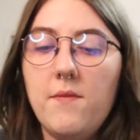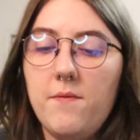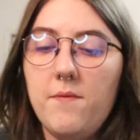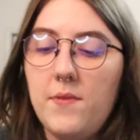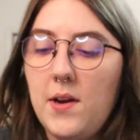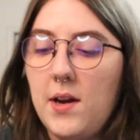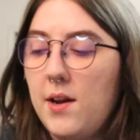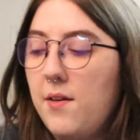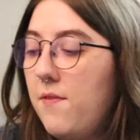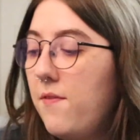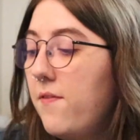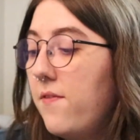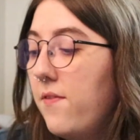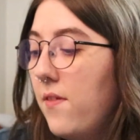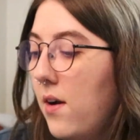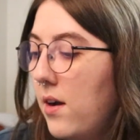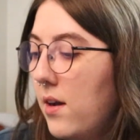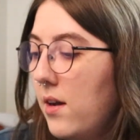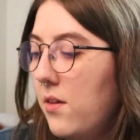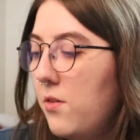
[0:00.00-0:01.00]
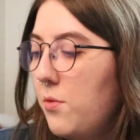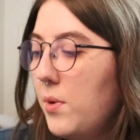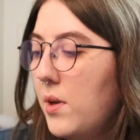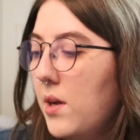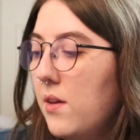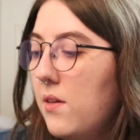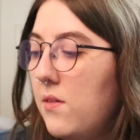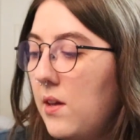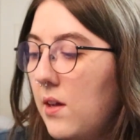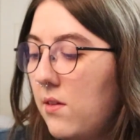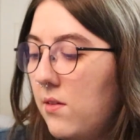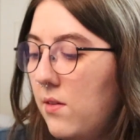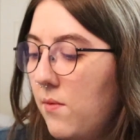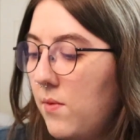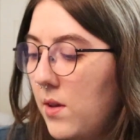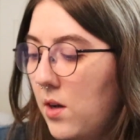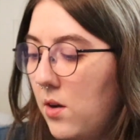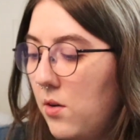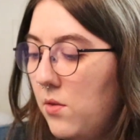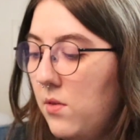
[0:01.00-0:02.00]
Very fun. So we got 6 of
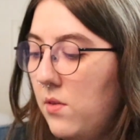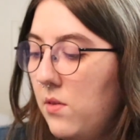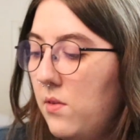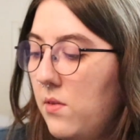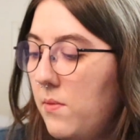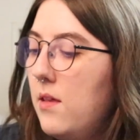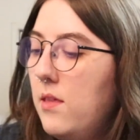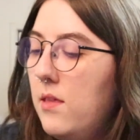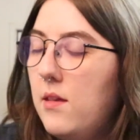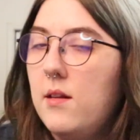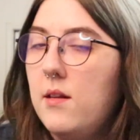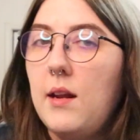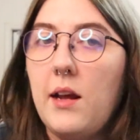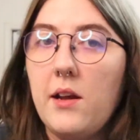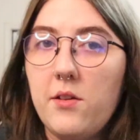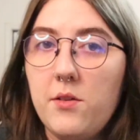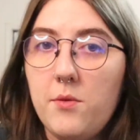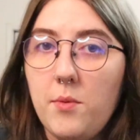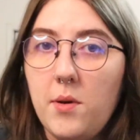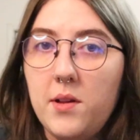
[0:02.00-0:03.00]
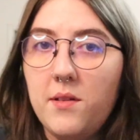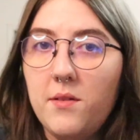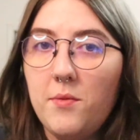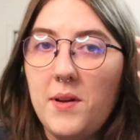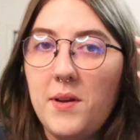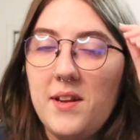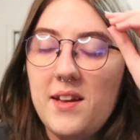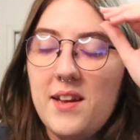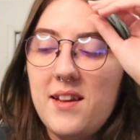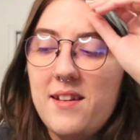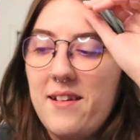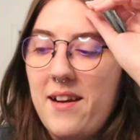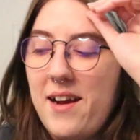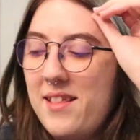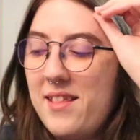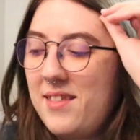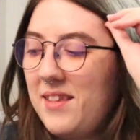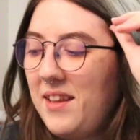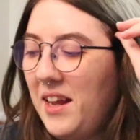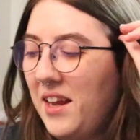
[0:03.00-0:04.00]
those. The next ones we did, I
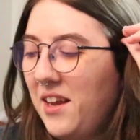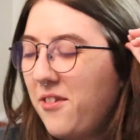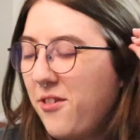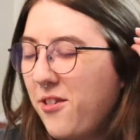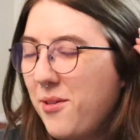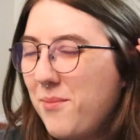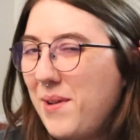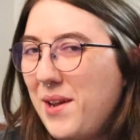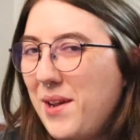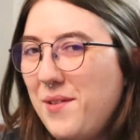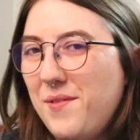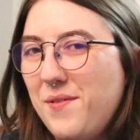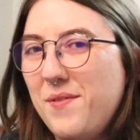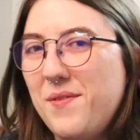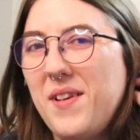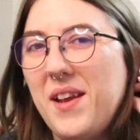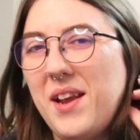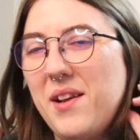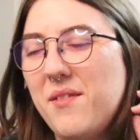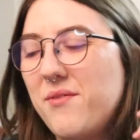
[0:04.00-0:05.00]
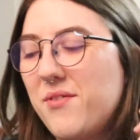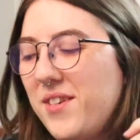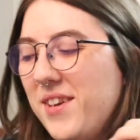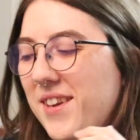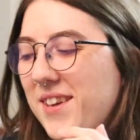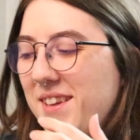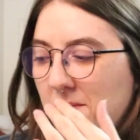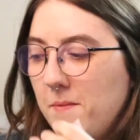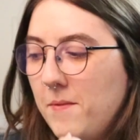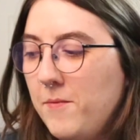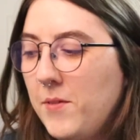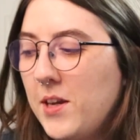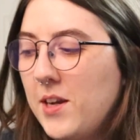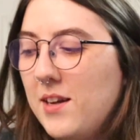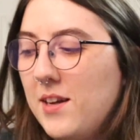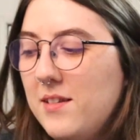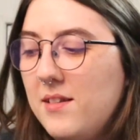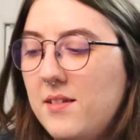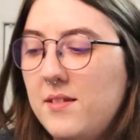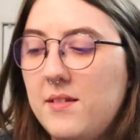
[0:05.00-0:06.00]
think, are my favorite. We
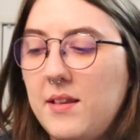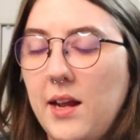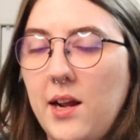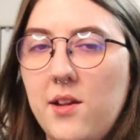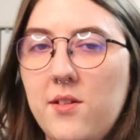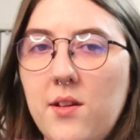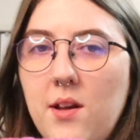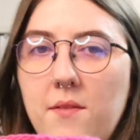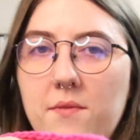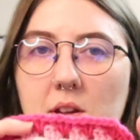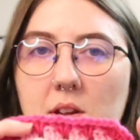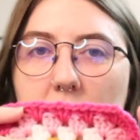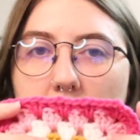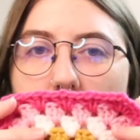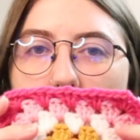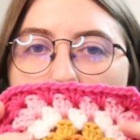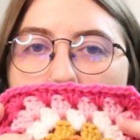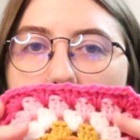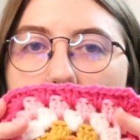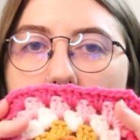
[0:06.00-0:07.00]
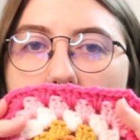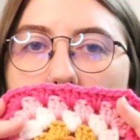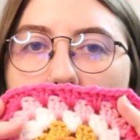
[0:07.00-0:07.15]
got 6 of these really